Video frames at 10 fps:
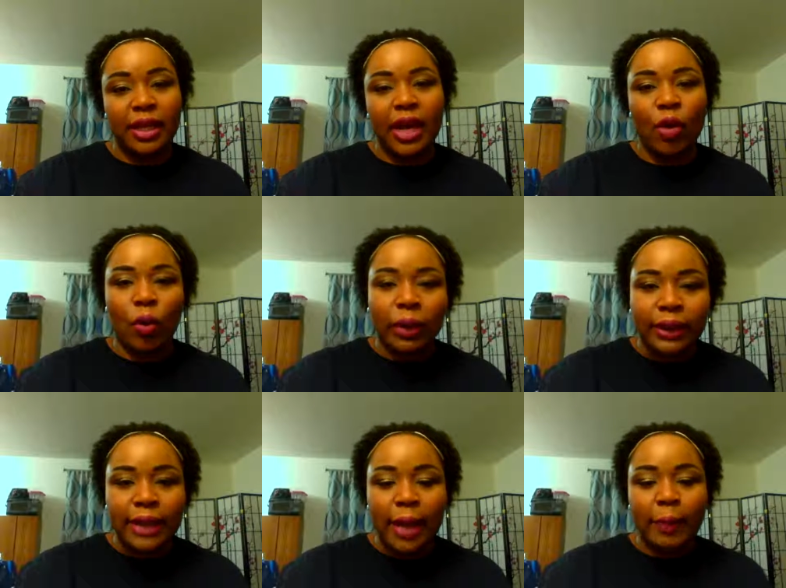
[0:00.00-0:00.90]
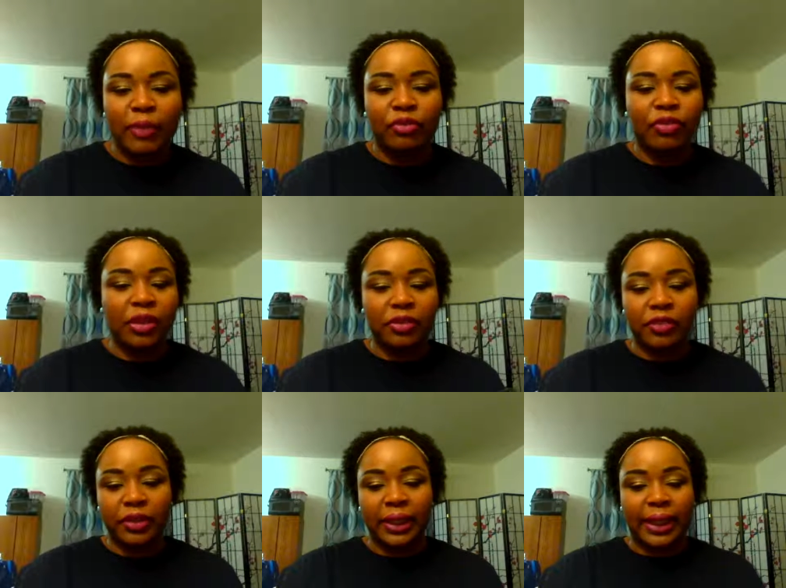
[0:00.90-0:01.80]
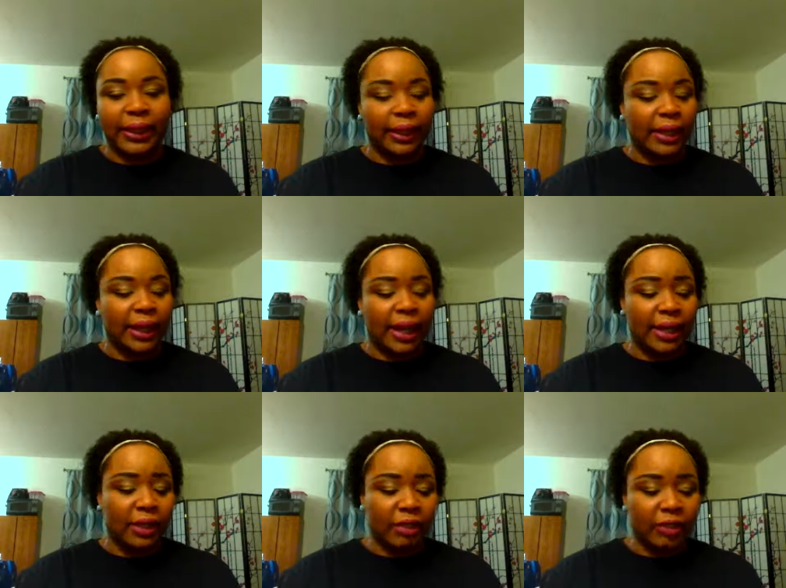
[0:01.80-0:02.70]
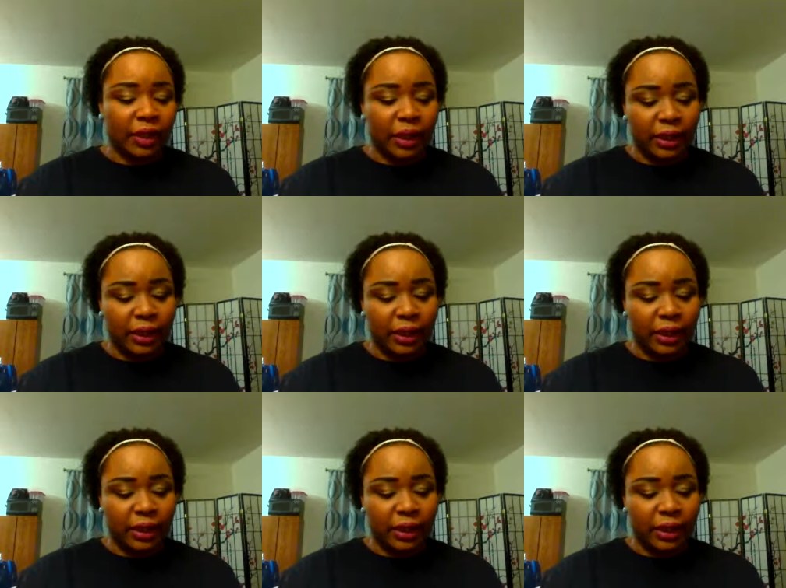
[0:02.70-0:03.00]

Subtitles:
not all the time, but very, very lightly, and I love it.